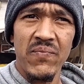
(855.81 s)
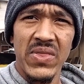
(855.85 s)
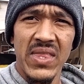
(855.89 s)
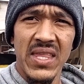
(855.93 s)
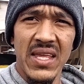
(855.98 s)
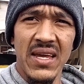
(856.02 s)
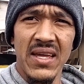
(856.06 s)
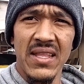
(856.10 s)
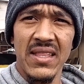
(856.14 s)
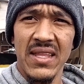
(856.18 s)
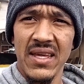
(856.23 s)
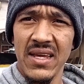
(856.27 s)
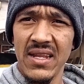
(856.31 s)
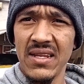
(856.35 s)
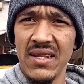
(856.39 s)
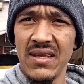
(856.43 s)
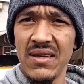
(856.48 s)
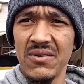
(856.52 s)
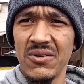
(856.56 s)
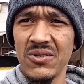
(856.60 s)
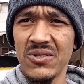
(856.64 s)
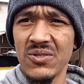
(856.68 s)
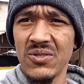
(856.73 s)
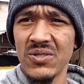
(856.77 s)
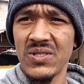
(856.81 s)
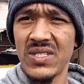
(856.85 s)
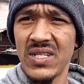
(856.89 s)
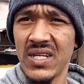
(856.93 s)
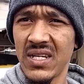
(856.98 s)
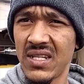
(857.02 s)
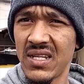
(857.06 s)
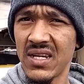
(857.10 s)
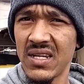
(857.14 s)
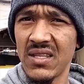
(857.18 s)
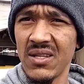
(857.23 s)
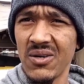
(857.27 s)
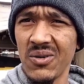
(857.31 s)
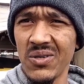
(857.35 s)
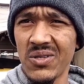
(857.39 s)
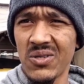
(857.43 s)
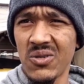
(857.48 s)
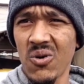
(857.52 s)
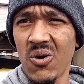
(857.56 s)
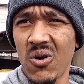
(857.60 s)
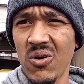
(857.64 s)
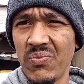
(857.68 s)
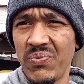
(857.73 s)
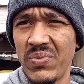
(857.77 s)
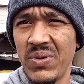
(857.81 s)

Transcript: and then he also said that no, it can't be